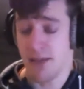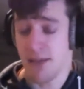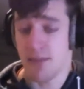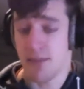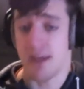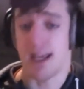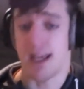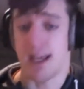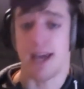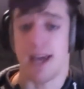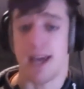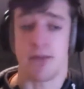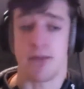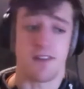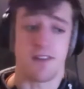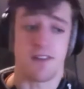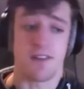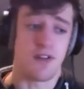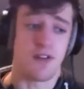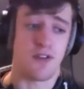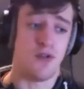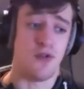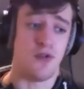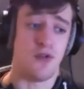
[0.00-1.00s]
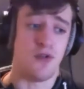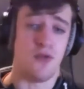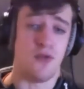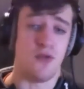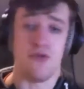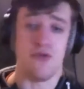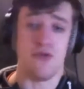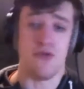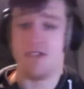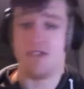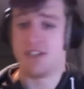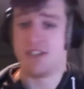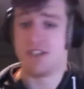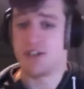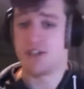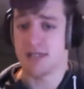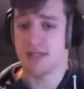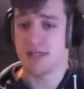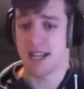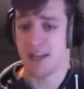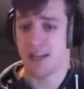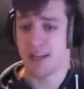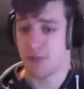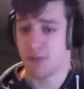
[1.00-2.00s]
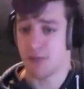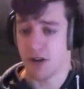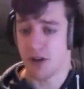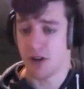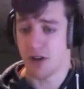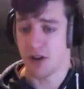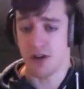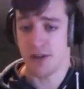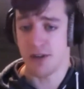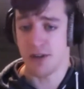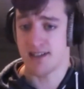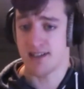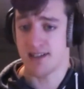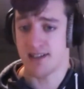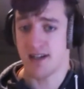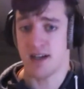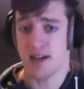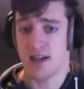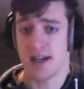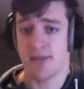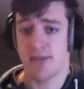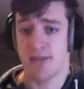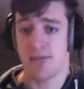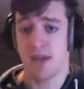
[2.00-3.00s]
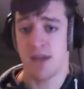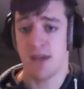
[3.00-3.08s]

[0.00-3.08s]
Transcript: being able to reduce any procurement time,